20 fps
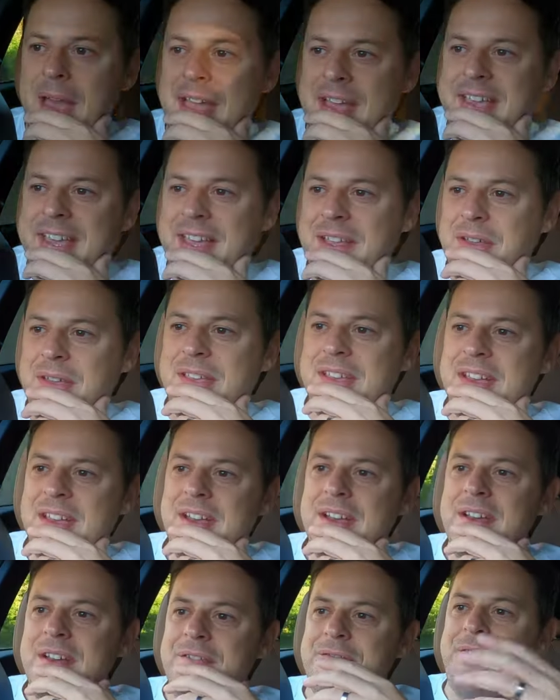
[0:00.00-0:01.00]
making
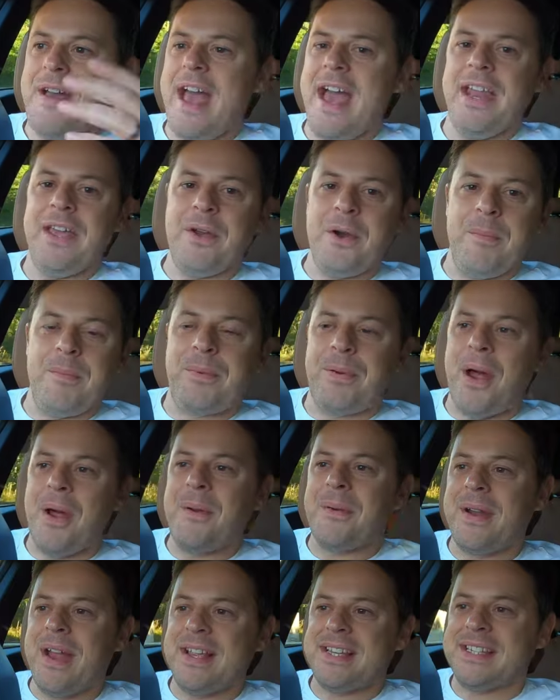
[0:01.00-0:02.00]
fairly good
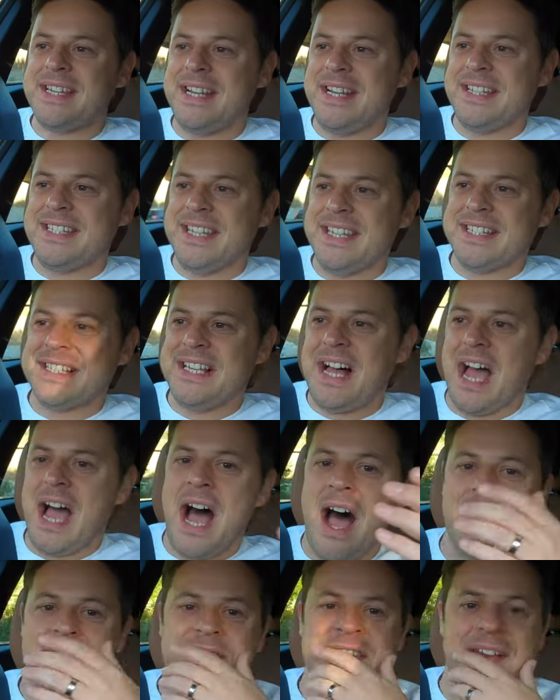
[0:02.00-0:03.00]
progress Seeing as it's like
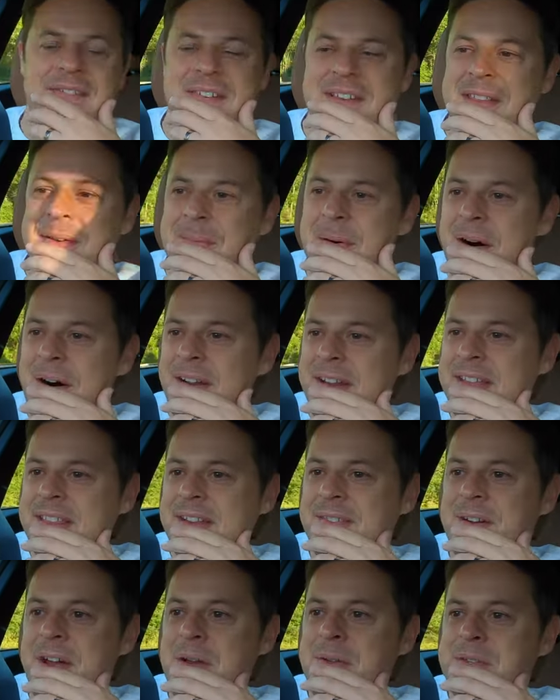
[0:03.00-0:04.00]
half seven in the
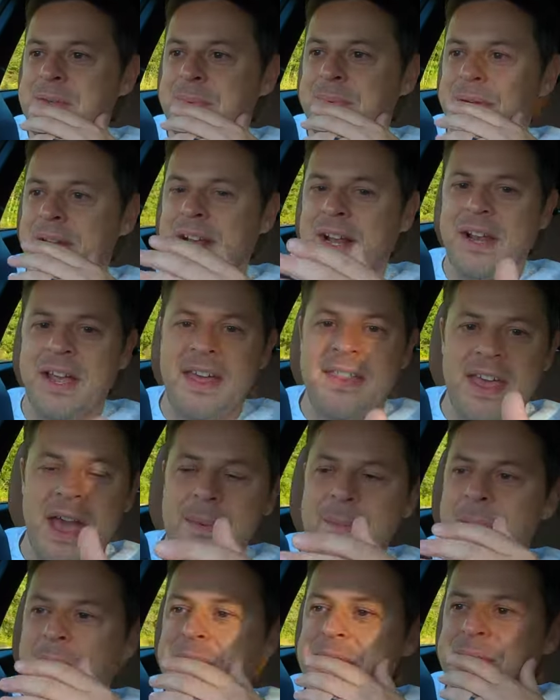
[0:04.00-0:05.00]
morning. The roads are pretty clear. The
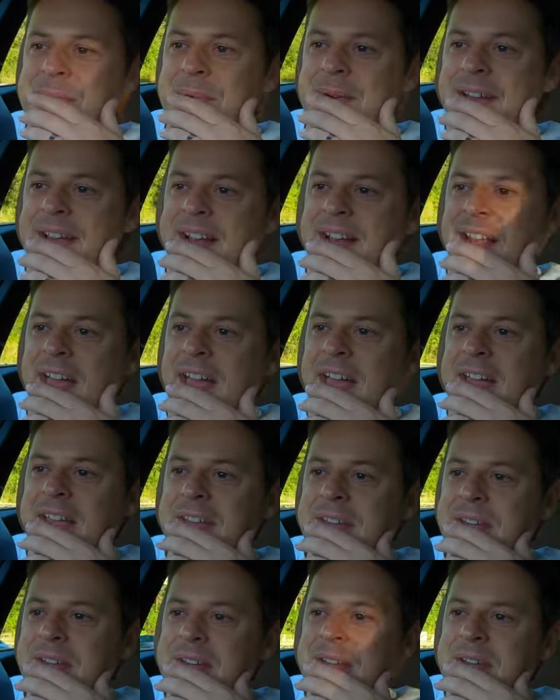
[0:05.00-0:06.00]
M1's pretty clear.
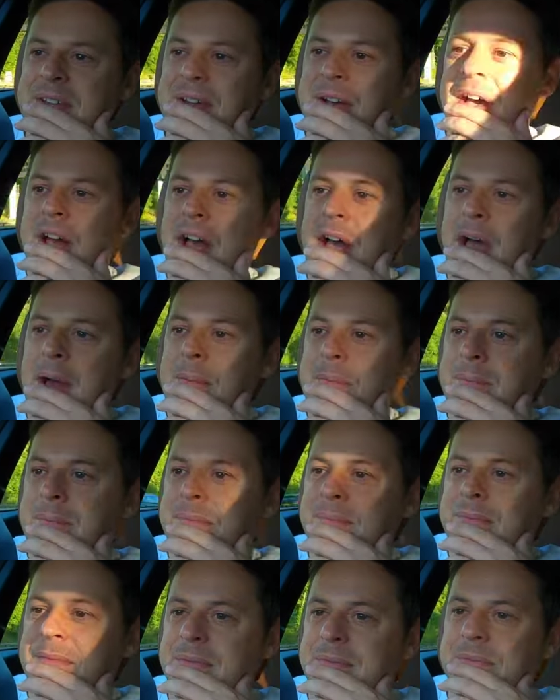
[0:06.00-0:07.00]

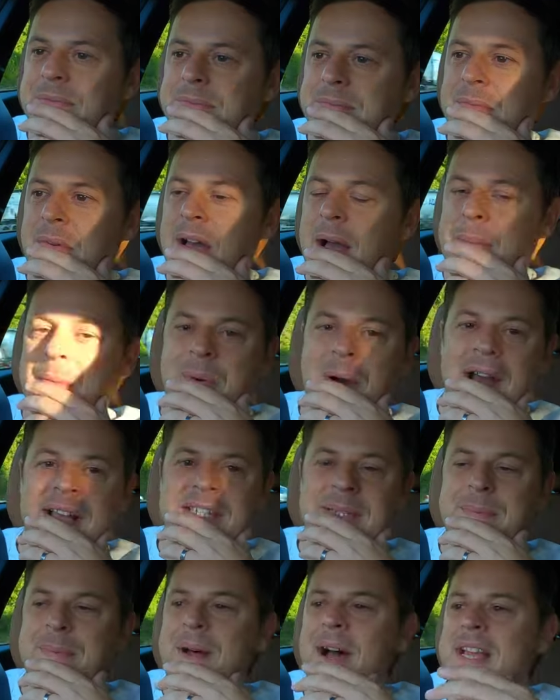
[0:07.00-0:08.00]
Um, I'm
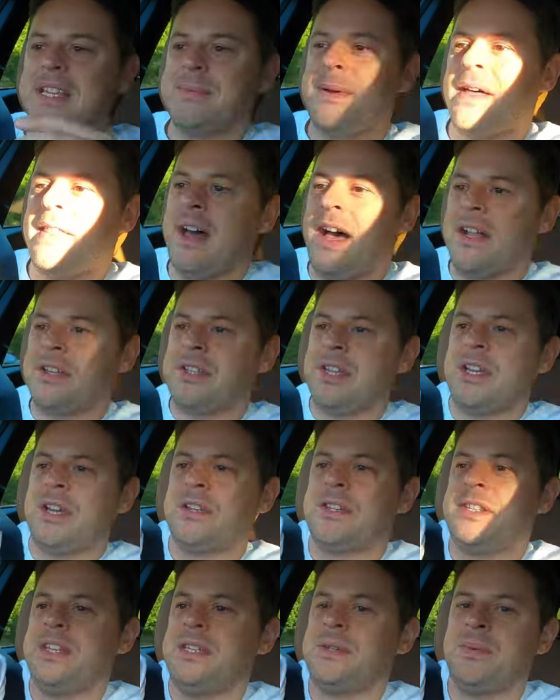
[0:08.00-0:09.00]
quite surprised about that actually
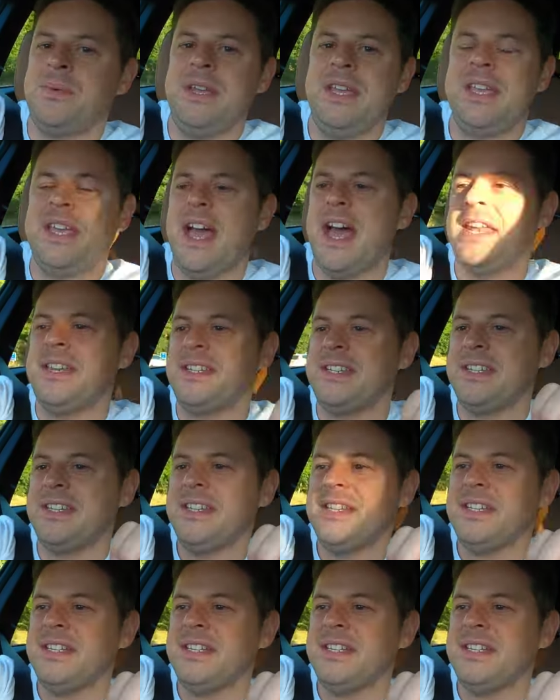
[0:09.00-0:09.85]
because this weekend